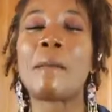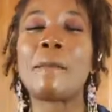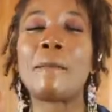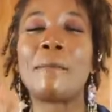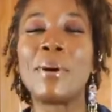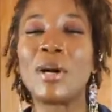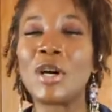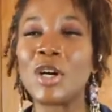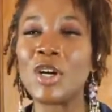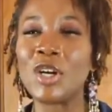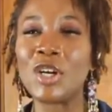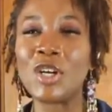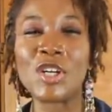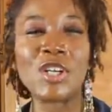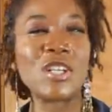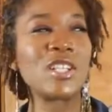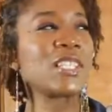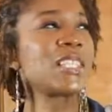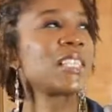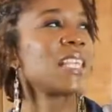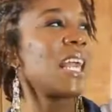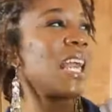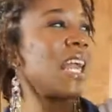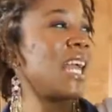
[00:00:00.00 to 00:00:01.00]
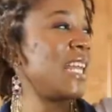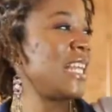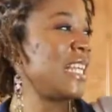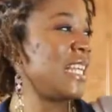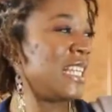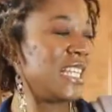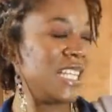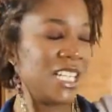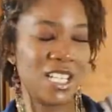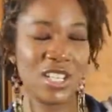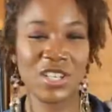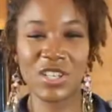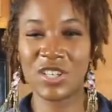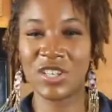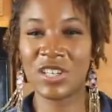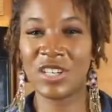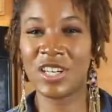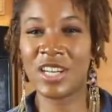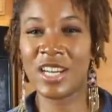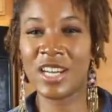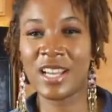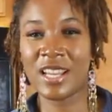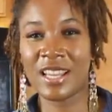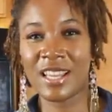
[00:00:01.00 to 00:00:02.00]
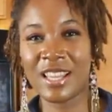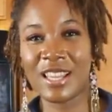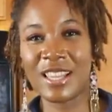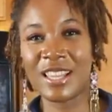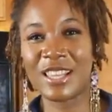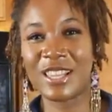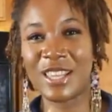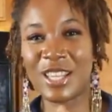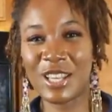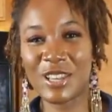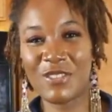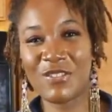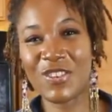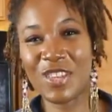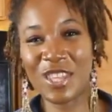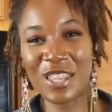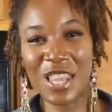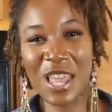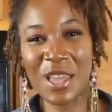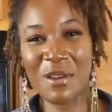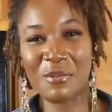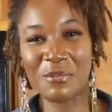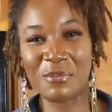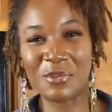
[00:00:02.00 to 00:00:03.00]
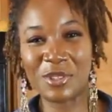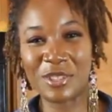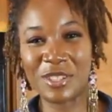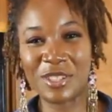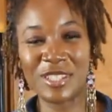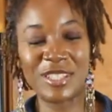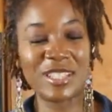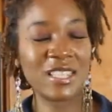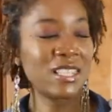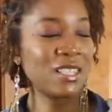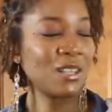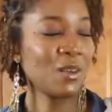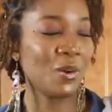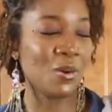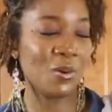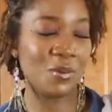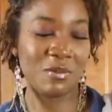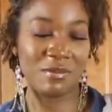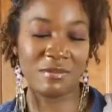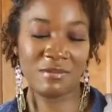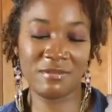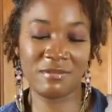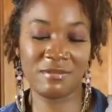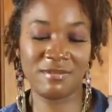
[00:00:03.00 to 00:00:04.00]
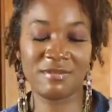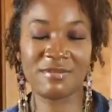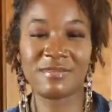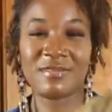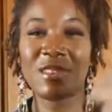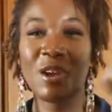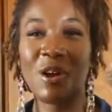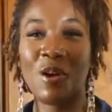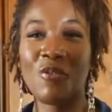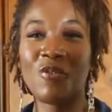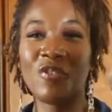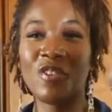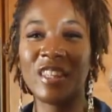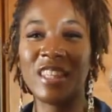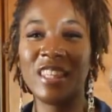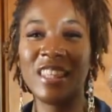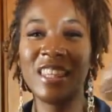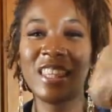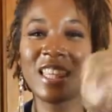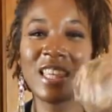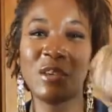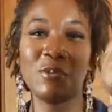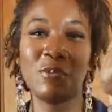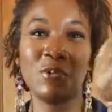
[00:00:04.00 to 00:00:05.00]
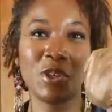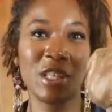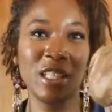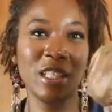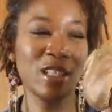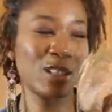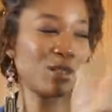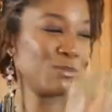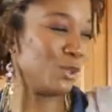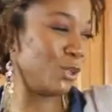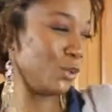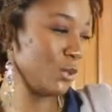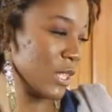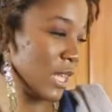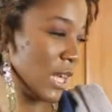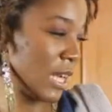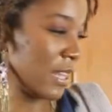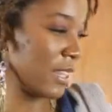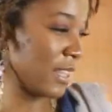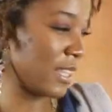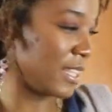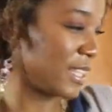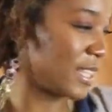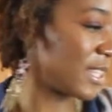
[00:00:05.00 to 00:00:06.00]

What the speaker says: birds, and deer live in that woods, so hopefully they will get some use out of this.